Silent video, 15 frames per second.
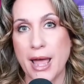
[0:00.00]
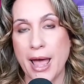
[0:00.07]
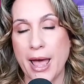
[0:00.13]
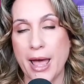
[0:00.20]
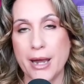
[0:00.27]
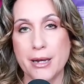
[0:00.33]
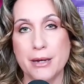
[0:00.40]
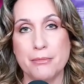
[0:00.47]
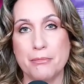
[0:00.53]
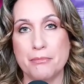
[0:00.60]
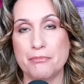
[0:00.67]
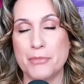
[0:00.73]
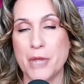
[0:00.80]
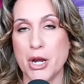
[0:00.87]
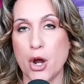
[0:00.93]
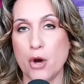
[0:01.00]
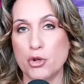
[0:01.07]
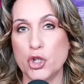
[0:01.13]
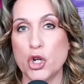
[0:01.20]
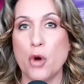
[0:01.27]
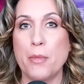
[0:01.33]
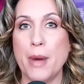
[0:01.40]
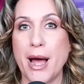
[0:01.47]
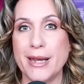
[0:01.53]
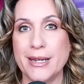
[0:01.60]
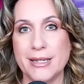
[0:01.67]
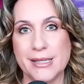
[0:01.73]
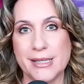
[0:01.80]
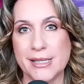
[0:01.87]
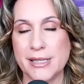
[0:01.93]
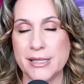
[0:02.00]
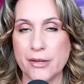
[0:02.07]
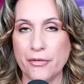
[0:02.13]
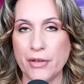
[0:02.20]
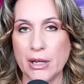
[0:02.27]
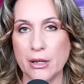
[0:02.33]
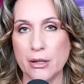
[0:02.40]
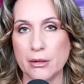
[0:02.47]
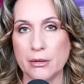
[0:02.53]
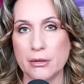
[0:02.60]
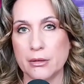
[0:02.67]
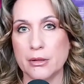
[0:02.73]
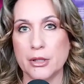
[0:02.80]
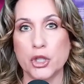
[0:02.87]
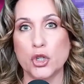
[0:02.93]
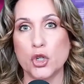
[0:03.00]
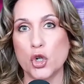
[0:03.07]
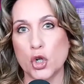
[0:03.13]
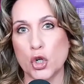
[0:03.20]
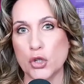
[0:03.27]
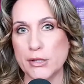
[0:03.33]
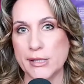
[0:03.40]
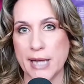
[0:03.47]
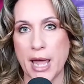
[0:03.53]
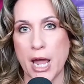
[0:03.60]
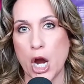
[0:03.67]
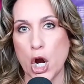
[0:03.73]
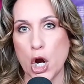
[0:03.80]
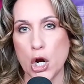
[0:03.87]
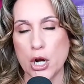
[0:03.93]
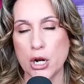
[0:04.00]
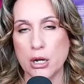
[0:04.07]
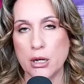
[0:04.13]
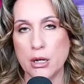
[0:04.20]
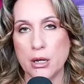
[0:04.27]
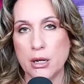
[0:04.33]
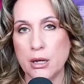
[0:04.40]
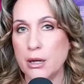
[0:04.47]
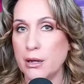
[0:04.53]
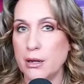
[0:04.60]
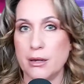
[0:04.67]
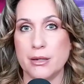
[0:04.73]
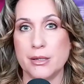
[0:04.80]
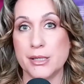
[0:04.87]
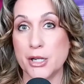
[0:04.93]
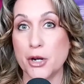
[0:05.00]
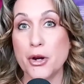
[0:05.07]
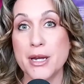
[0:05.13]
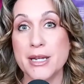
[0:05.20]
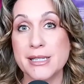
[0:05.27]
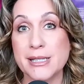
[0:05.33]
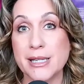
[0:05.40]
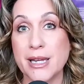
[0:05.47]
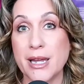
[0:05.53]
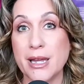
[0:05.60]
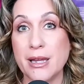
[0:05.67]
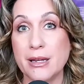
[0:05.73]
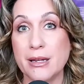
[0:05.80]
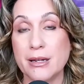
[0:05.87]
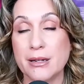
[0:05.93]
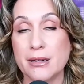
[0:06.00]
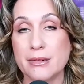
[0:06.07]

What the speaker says: And, you know, Joe Biden sniffing little girls' hair. Seriously?